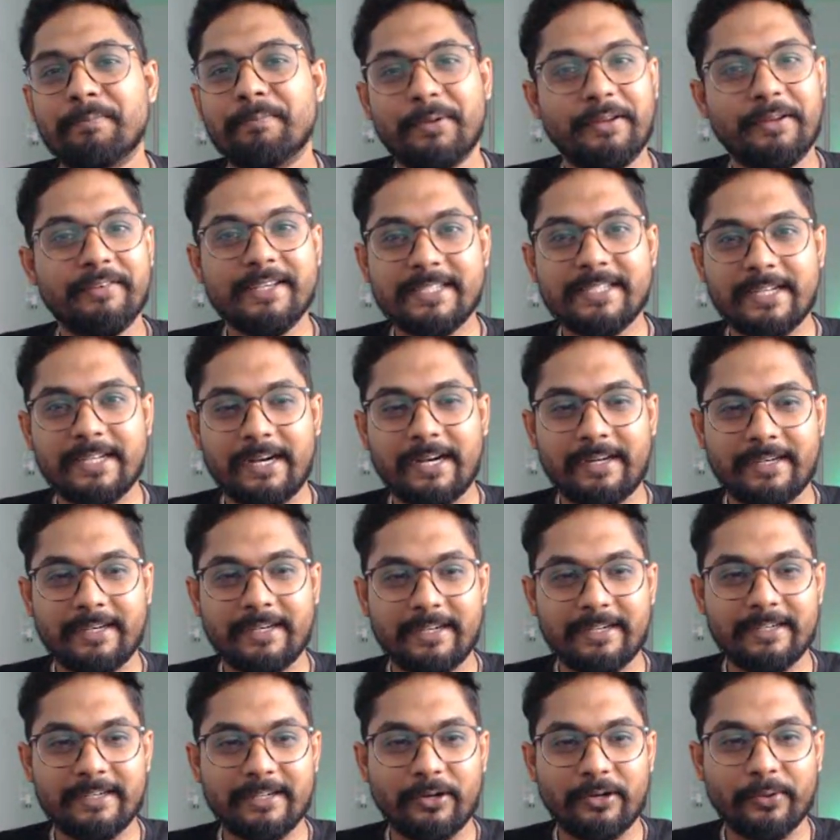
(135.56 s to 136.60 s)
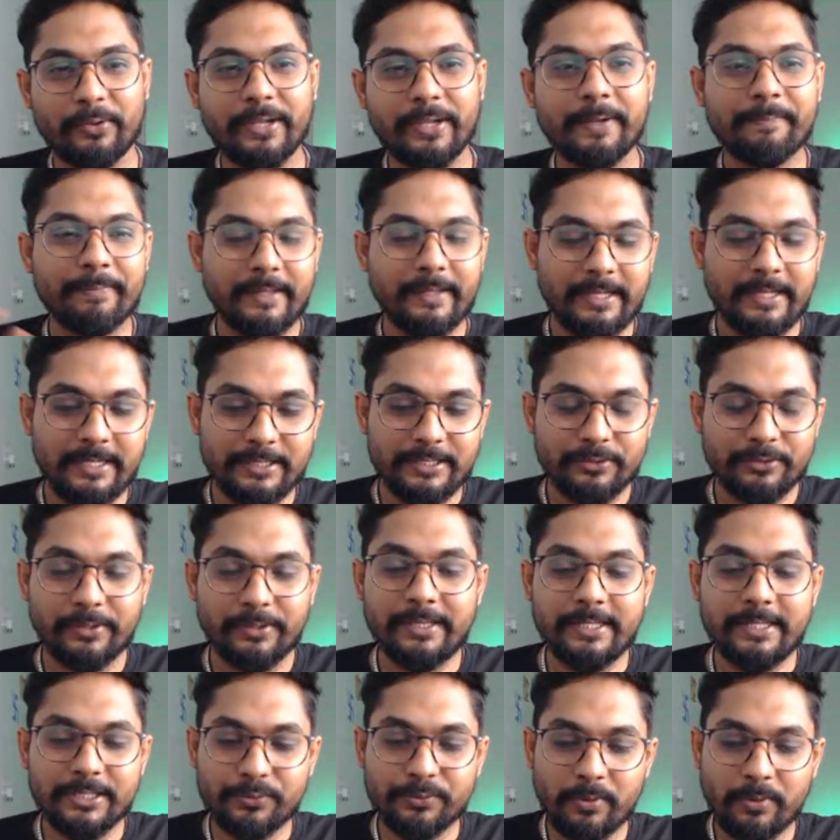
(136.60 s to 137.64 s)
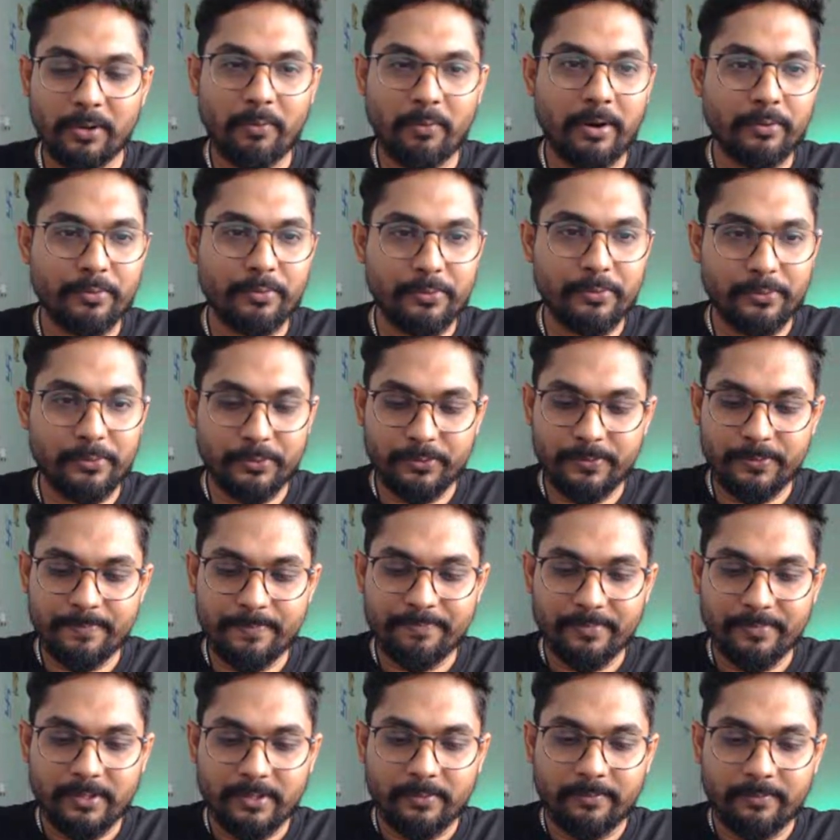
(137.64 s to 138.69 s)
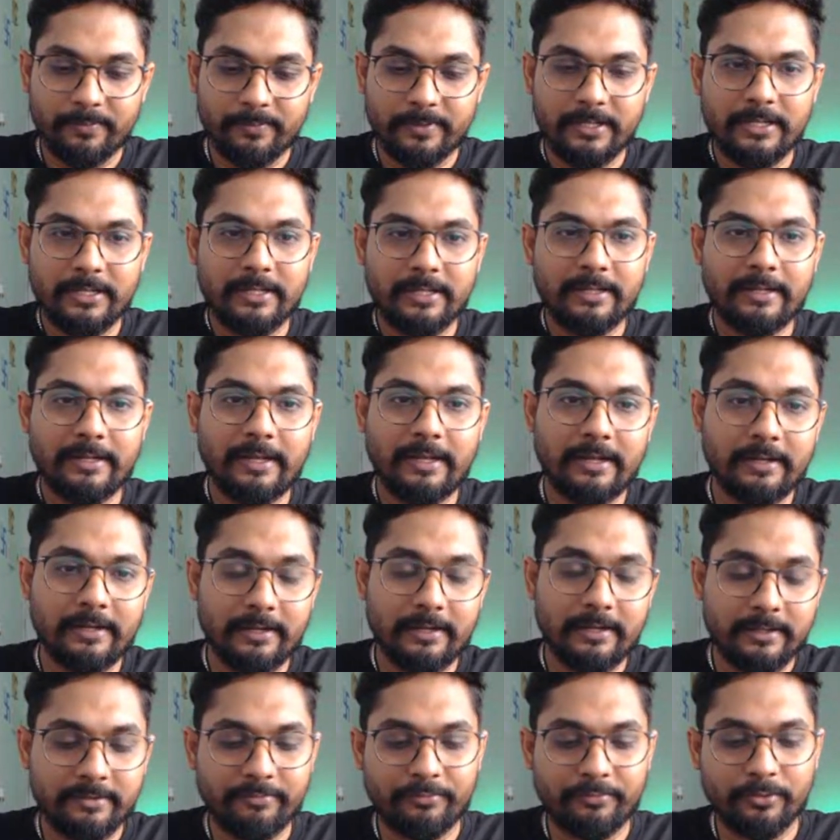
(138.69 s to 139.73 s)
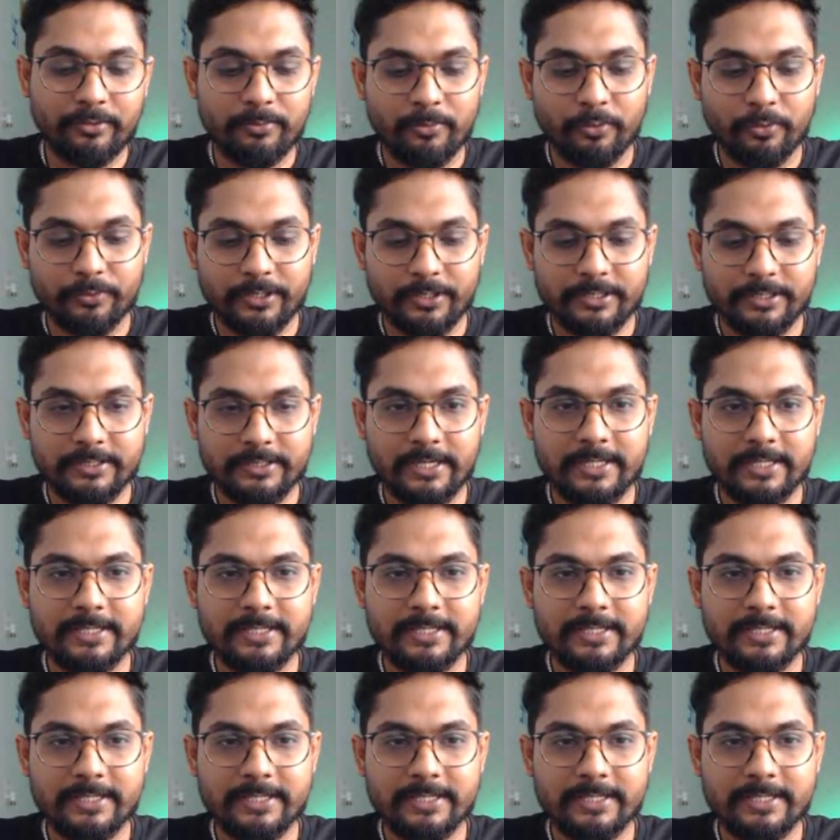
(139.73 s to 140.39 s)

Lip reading: previous content. Okay, so in this one, what we will do, we'll learn few more things.